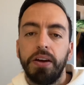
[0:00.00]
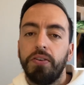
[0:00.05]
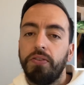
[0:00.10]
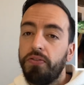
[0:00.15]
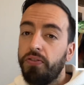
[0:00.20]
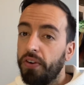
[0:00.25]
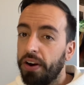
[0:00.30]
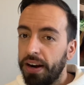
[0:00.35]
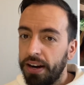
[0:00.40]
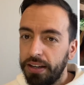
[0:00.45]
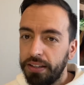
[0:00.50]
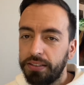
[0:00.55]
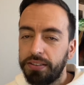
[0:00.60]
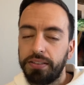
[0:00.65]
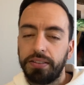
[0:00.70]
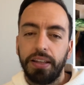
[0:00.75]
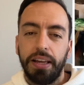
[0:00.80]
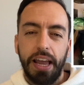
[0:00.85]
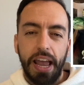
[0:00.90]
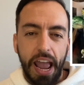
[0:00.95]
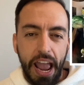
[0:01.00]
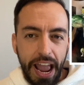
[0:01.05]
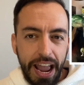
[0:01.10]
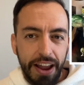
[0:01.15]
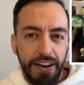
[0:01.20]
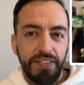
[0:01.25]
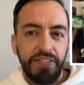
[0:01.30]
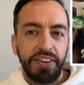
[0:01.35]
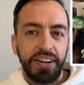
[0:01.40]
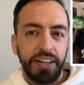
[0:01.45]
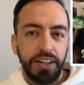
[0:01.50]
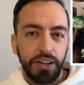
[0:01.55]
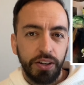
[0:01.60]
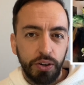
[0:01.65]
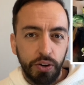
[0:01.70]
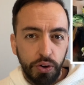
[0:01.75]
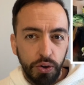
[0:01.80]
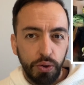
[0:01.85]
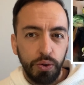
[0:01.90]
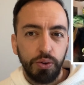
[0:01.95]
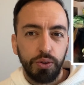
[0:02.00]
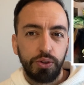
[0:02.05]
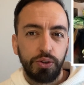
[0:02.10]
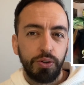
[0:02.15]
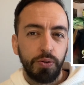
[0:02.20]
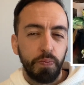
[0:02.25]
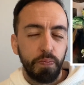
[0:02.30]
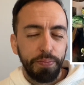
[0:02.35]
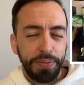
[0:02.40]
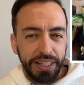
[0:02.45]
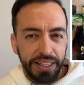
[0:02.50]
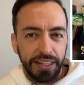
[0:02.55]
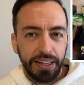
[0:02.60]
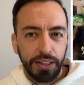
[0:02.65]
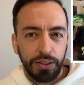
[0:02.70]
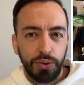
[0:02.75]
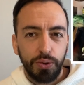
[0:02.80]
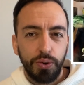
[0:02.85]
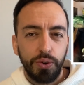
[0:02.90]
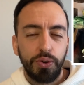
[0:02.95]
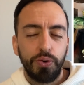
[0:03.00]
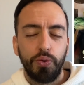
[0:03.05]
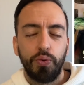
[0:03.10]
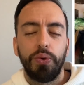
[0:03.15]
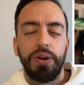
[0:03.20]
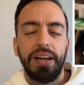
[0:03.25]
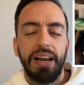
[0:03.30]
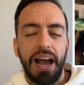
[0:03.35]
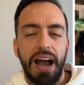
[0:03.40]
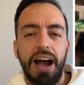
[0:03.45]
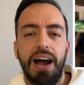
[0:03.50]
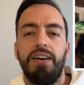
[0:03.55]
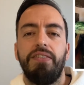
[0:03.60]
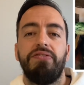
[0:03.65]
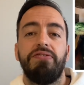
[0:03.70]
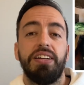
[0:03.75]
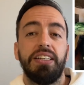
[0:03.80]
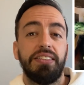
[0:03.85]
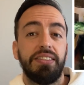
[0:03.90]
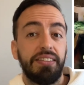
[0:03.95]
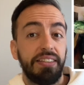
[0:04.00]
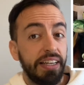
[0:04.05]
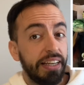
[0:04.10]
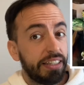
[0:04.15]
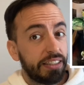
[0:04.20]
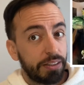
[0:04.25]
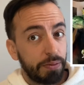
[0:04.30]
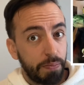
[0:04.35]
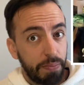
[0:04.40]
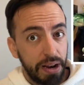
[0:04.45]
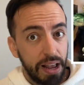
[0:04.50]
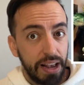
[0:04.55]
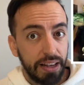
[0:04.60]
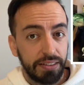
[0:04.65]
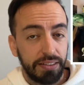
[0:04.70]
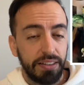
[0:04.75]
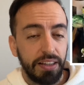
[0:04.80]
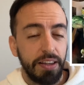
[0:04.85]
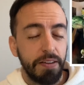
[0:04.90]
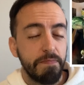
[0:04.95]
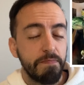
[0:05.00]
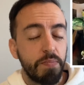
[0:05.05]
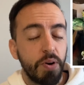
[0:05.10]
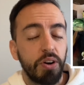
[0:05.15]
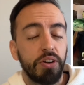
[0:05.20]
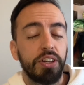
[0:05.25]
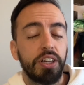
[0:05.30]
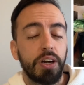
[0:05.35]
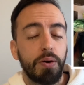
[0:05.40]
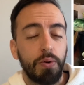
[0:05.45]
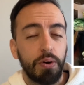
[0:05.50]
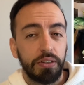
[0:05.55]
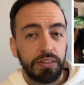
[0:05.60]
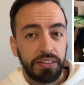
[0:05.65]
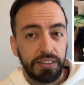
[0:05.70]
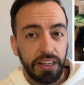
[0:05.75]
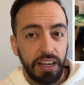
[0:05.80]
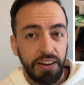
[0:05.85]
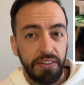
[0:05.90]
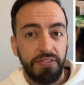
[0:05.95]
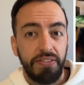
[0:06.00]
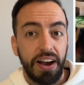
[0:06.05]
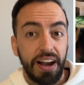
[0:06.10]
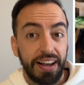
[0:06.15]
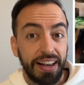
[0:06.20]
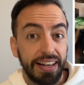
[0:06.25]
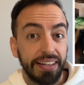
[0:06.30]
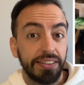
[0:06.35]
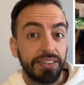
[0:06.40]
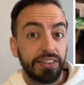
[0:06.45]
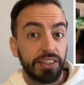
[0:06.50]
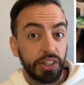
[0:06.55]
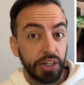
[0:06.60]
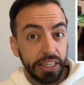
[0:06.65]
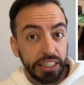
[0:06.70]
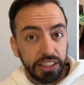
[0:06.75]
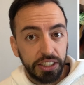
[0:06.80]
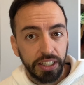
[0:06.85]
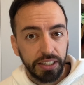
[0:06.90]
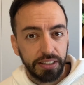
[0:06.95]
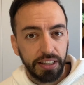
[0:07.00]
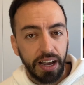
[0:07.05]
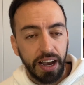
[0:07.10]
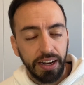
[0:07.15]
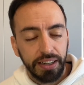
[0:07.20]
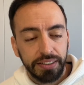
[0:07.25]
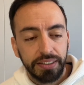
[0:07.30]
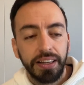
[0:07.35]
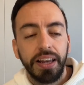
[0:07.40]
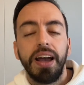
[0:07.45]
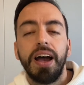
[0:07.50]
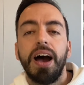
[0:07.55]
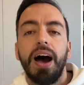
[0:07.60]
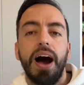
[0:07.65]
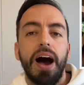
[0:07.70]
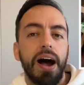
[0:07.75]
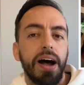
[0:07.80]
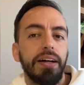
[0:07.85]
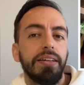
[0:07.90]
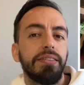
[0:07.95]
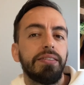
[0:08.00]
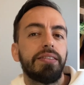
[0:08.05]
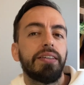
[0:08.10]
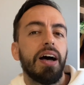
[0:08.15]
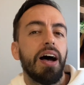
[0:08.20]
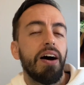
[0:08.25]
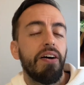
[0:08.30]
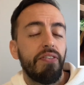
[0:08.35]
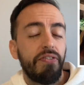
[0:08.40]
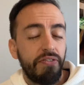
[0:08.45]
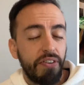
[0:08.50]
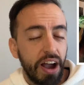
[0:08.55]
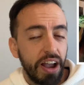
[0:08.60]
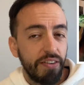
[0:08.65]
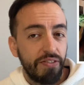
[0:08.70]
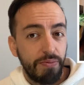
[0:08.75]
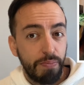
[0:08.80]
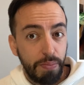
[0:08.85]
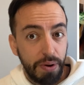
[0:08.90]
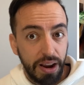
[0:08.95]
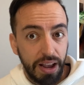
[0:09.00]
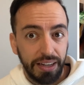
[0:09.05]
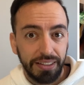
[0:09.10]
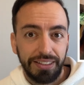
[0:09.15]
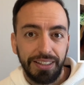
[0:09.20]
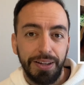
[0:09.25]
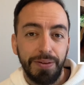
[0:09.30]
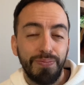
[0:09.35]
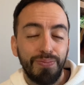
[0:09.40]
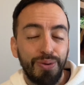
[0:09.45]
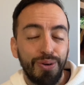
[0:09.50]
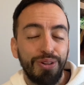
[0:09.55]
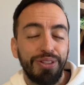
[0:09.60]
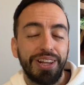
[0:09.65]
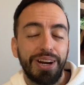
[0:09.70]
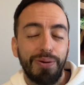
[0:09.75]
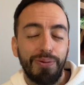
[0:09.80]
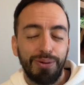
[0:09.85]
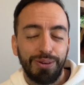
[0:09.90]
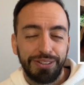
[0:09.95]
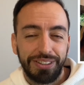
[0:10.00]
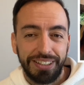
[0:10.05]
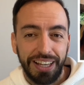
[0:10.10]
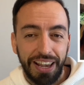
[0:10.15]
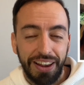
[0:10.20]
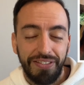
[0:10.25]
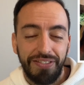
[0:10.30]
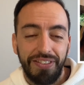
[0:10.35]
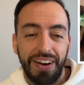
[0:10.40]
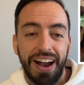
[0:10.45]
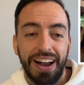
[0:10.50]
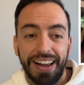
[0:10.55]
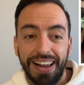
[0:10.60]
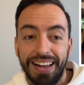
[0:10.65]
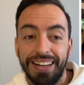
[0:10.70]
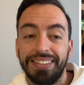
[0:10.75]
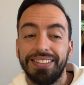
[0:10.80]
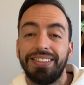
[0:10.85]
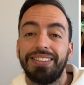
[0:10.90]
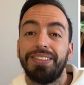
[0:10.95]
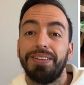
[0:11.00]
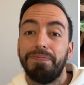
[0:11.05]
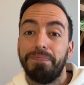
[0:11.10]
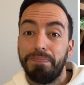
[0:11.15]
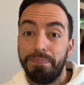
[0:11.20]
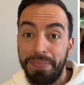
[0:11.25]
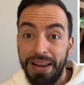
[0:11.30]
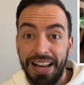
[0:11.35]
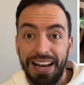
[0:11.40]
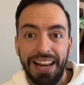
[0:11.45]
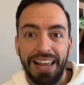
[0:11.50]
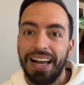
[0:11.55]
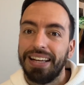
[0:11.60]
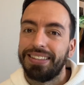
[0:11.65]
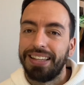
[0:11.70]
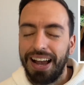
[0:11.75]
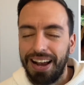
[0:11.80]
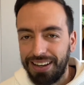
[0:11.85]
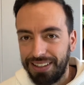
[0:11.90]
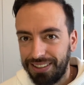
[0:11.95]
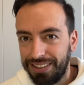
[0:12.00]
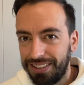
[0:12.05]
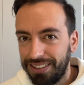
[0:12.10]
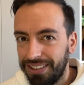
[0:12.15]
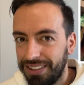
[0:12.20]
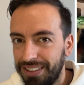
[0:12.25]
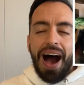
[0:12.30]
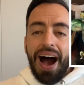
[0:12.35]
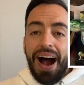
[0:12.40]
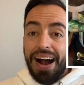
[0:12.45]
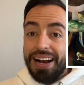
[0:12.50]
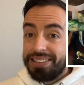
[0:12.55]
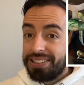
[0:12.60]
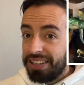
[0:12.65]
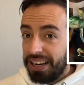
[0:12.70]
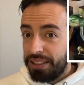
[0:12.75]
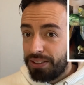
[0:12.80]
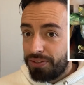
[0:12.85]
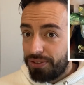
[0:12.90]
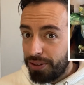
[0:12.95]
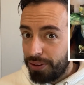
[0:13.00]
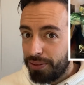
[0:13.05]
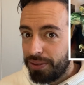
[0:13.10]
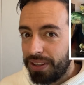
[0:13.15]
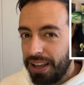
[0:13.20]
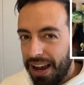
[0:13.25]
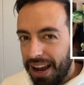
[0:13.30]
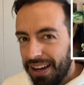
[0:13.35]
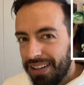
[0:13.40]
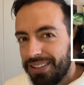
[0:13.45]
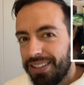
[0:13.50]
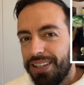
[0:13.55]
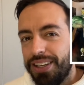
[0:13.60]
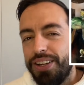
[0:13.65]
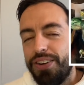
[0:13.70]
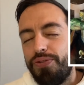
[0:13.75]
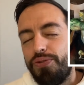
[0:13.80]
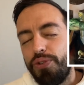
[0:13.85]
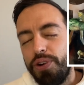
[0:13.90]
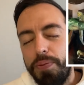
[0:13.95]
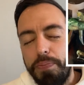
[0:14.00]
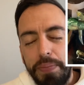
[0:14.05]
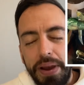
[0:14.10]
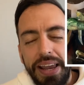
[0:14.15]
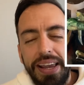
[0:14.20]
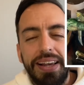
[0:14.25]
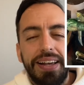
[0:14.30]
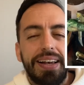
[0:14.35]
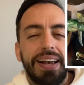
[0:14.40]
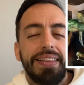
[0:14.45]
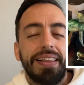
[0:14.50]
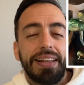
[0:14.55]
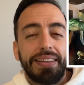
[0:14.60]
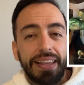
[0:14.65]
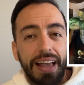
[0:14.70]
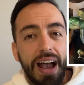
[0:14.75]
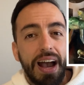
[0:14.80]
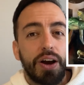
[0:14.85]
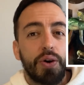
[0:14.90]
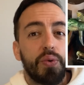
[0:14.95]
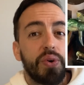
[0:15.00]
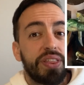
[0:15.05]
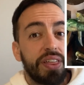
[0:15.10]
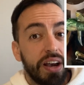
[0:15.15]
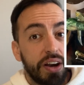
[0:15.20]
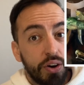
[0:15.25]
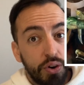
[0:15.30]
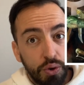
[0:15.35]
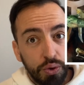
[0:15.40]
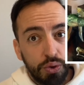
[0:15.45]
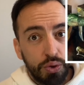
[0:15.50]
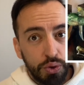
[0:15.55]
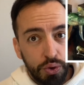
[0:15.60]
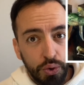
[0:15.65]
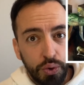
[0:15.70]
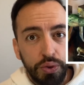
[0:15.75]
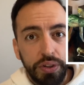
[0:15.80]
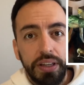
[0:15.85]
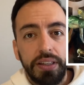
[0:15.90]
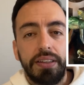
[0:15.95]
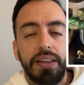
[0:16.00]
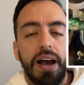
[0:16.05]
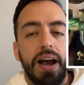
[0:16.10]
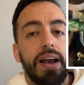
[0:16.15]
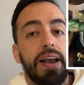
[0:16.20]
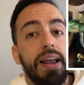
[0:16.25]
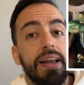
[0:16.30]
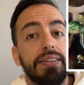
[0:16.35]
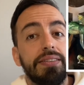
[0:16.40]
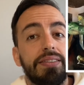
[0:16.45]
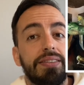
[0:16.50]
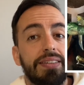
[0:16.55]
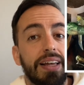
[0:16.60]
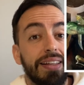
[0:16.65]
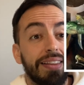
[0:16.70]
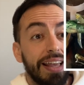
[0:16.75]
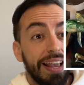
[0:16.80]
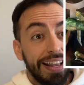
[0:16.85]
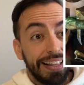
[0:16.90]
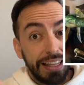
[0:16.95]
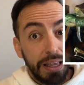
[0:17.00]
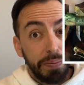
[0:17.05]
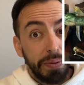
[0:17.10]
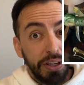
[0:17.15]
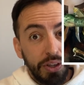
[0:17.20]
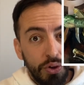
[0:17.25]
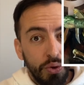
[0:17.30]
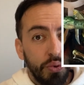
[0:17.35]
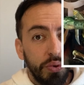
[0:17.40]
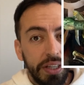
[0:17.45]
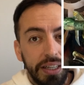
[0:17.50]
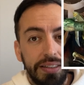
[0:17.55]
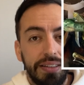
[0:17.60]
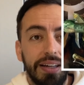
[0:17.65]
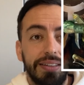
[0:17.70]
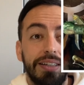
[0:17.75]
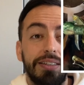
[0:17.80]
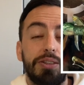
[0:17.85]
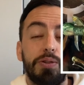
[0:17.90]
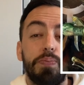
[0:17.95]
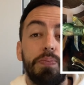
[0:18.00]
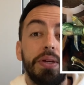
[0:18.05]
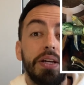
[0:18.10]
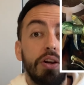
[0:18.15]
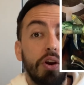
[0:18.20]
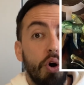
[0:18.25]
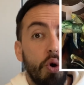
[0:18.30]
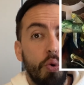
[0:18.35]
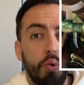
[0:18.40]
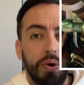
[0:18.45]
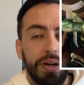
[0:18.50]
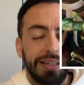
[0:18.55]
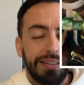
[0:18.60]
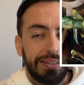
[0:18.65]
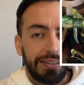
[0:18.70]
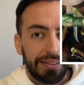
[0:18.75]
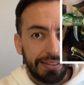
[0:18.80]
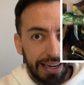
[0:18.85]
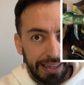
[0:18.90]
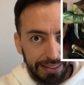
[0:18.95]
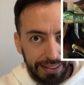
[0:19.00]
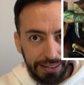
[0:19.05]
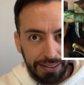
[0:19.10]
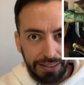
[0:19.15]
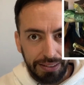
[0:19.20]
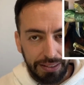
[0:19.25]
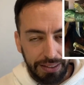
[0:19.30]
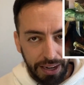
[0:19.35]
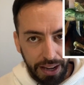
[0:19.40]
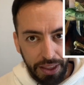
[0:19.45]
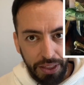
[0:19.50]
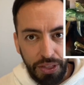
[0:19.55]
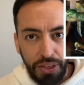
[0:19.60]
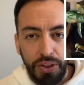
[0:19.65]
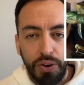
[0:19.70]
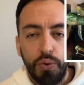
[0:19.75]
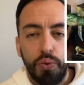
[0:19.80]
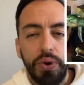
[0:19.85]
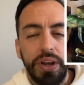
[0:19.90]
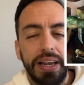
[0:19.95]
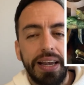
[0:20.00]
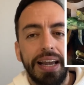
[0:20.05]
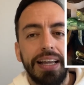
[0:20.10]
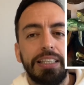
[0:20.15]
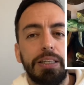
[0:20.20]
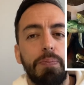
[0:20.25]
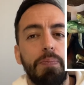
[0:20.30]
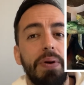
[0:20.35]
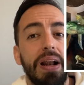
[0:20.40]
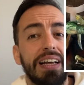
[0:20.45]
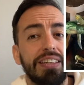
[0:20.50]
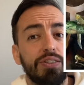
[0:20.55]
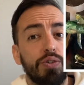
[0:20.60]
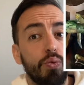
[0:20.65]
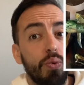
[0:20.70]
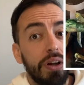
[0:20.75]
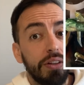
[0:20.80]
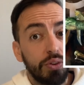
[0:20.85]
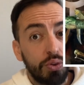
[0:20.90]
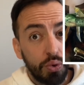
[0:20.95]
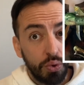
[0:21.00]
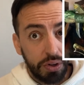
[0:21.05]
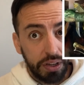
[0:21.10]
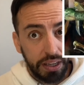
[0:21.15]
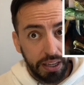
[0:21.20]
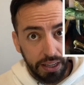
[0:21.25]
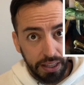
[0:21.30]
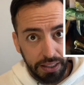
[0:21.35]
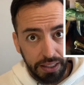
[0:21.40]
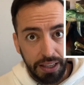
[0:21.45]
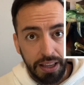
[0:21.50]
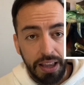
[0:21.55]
First, every Kroot miniature will have a 6+ invulnerable save against range attacks and a 5+ invulnerable save against melee attacks. Aside from that, if we make an attack with a Kroot unit against an enemy unit that is below its starting strength, we get +1 to hit.